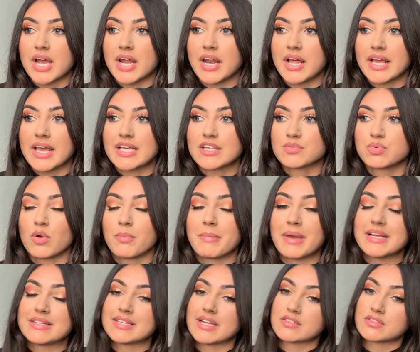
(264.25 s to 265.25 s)
And I guess what
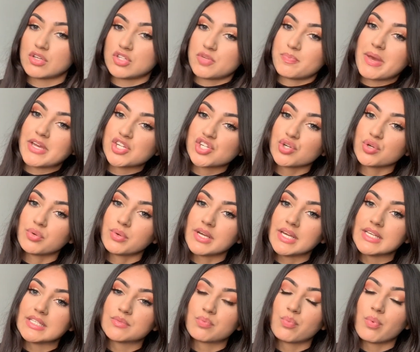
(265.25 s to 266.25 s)
makes that so special
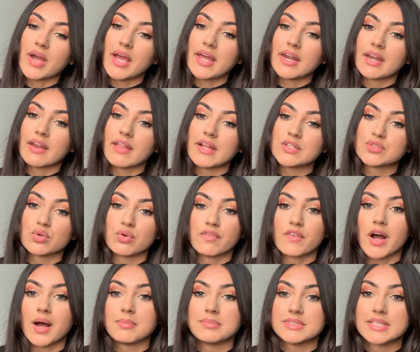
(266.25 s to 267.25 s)
is when they sort of
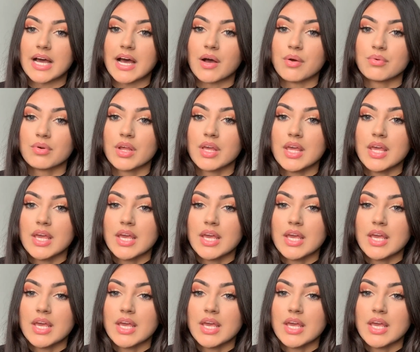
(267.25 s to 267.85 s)
come down,